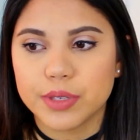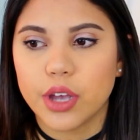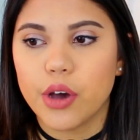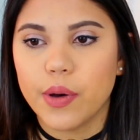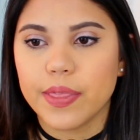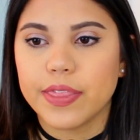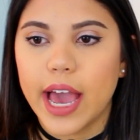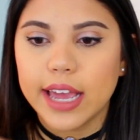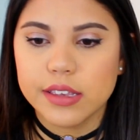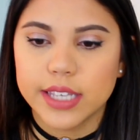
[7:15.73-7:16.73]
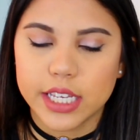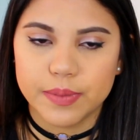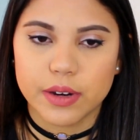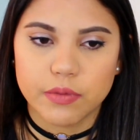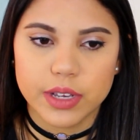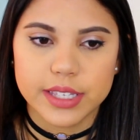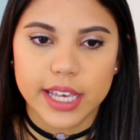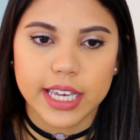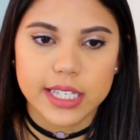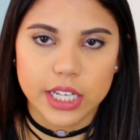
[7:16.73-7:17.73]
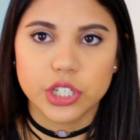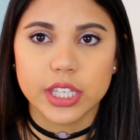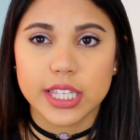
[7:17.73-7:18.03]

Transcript: So that assessment was like essentially